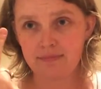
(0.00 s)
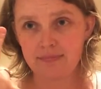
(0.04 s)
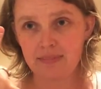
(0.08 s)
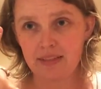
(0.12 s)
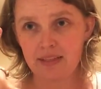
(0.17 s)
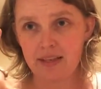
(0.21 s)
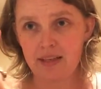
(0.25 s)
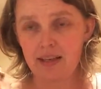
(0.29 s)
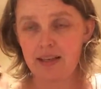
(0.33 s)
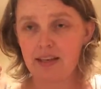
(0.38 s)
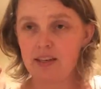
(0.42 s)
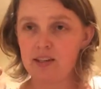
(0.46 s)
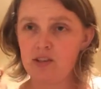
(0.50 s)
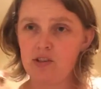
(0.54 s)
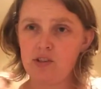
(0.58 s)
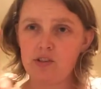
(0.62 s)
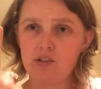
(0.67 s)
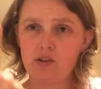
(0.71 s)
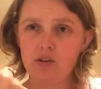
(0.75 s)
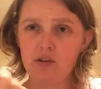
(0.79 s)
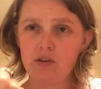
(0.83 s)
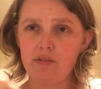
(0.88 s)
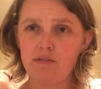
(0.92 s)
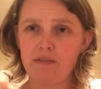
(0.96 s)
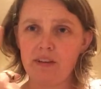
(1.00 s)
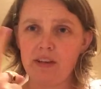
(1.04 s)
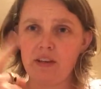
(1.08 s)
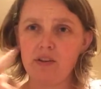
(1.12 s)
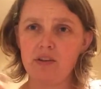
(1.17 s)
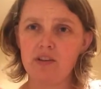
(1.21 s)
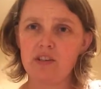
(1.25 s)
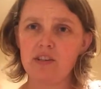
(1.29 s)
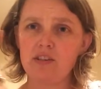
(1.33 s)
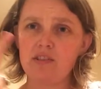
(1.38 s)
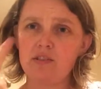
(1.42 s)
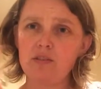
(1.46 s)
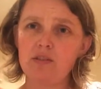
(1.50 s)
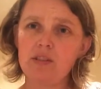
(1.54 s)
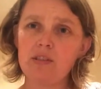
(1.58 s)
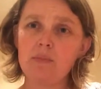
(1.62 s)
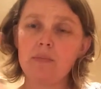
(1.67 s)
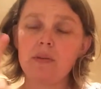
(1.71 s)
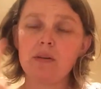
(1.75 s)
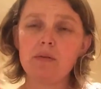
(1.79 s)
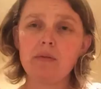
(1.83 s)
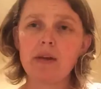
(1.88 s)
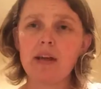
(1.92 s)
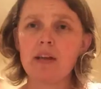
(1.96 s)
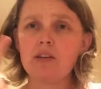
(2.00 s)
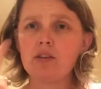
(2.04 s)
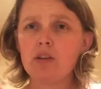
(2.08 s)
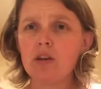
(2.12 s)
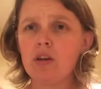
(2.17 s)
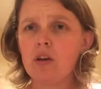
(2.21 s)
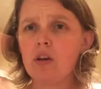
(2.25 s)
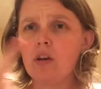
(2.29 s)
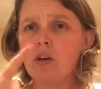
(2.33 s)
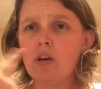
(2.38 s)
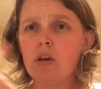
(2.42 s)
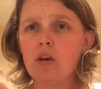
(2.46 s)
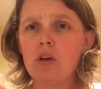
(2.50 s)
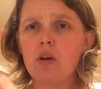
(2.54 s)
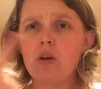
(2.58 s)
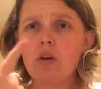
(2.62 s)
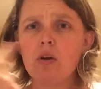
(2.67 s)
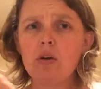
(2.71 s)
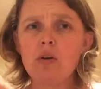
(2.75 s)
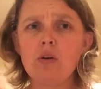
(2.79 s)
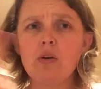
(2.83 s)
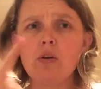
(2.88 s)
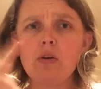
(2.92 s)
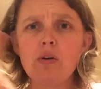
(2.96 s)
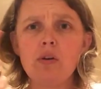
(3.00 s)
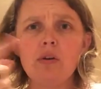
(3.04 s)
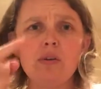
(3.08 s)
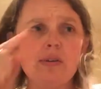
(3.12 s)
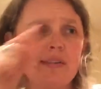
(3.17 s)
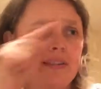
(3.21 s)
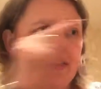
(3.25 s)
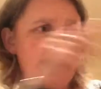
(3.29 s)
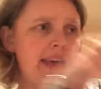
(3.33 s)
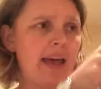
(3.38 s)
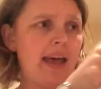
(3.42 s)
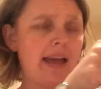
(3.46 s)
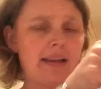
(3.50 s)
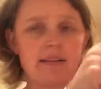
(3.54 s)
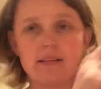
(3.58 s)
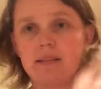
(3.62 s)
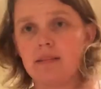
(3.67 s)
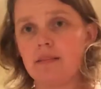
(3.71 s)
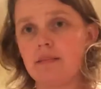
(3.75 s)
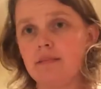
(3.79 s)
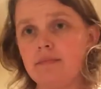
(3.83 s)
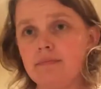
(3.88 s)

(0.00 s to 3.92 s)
Okay, and it's just got your finger and you just sort of spin it around. Who's that?